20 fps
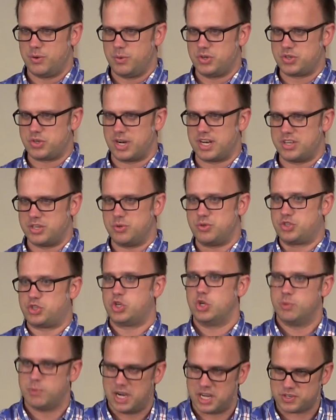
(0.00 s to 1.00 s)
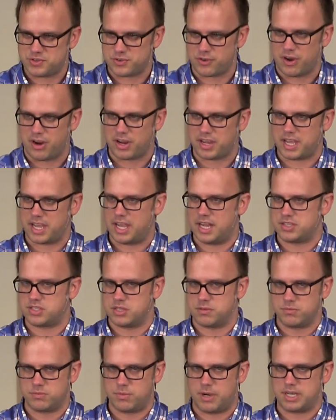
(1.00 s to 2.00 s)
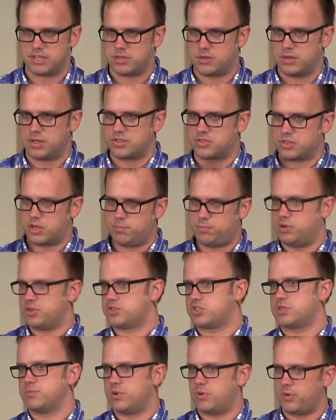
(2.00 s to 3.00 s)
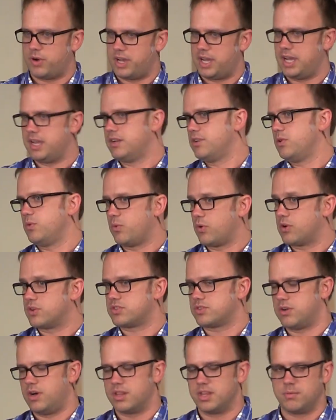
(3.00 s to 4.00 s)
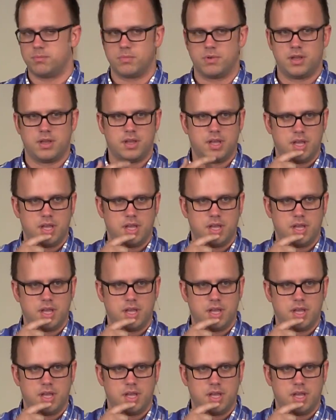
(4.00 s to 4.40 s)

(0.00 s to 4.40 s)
We try to do too much for our kids, and by doing so, push them away and do worse on them.